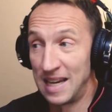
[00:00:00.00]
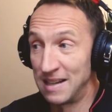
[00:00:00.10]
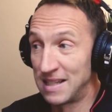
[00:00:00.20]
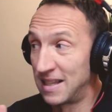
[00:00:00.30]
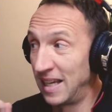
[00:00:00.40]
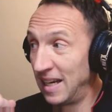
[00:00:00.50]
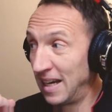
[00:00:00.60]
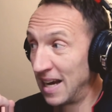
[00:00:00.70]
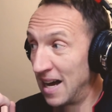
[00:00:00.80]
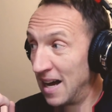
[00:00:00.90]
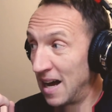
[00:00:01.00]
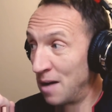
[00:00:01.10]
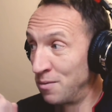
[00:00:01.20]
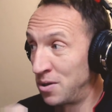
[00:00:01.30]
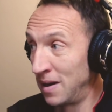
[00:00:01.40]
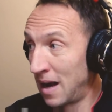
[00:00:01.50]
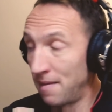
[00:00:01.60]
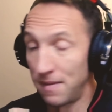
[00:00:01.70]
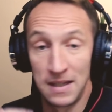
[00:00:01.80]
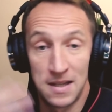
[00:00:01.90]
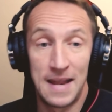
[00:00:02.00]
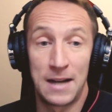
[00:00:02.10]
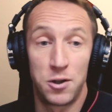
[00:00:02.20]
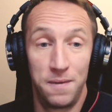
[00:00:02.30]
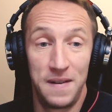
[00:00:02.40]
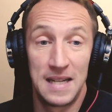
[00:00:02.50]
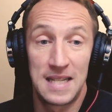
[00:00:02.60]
it's I was doing things like national fitness